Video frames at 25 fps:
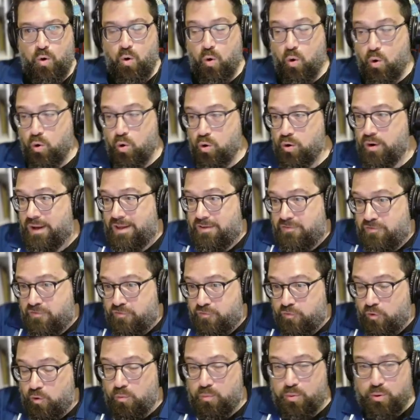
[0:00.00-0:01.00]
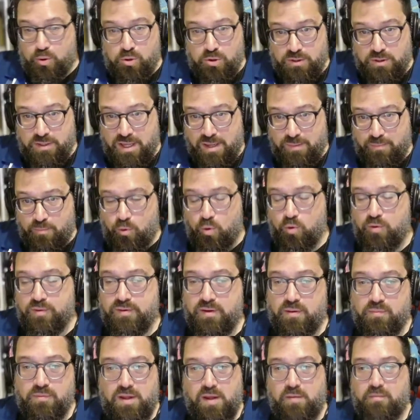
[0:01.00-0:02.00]
or a full prototype, or
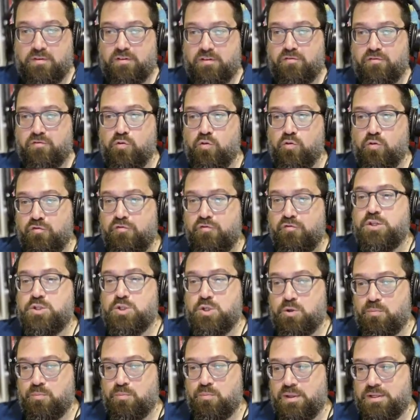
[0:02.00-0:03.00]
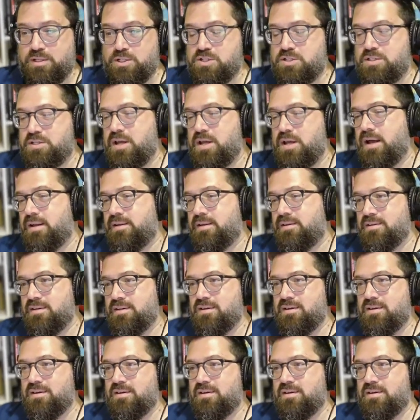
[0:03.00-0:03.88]
sometimes a full feature, but just not